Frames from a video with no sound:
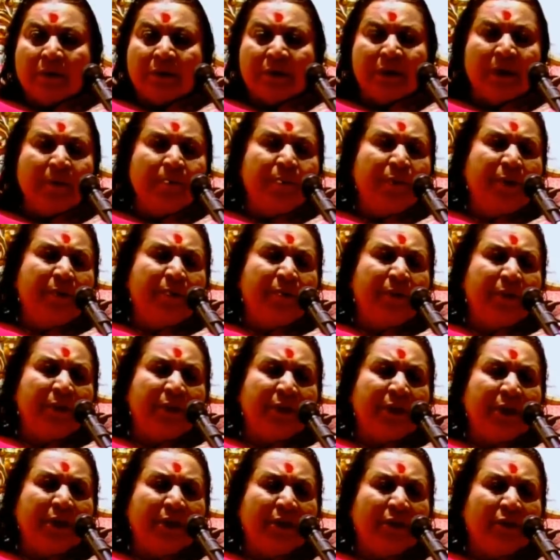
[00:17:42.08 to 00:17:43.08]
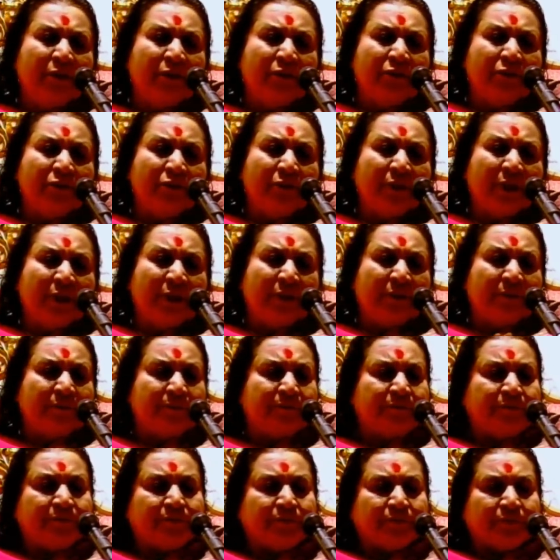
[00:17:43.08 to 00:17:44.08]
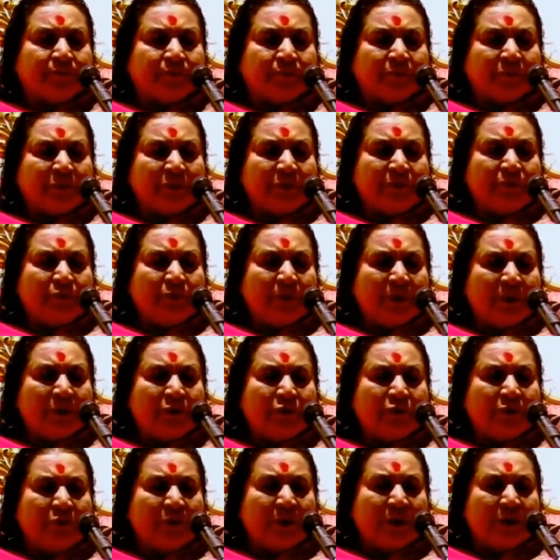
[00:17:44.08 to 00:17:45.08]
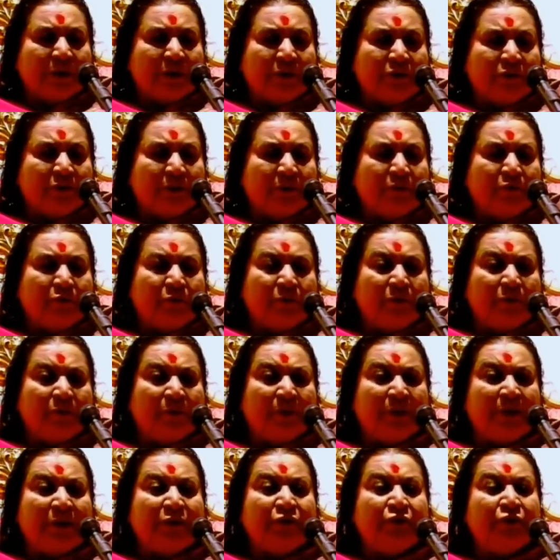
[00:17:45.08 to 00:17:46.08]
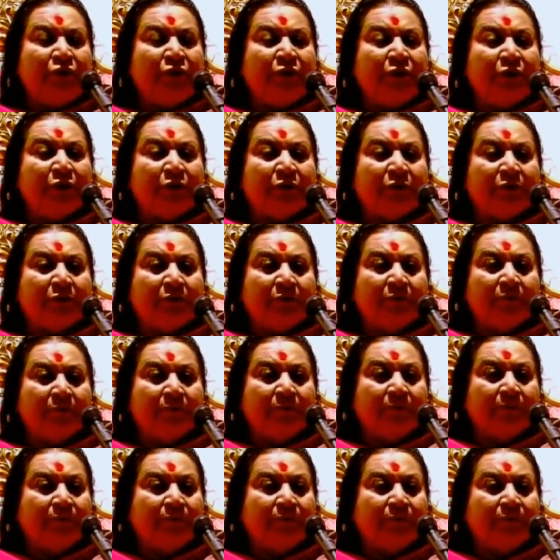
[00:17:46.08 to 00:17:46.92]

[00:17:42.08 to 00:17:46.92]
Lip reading: Some people think also that if you are joyous, you have to be very serious.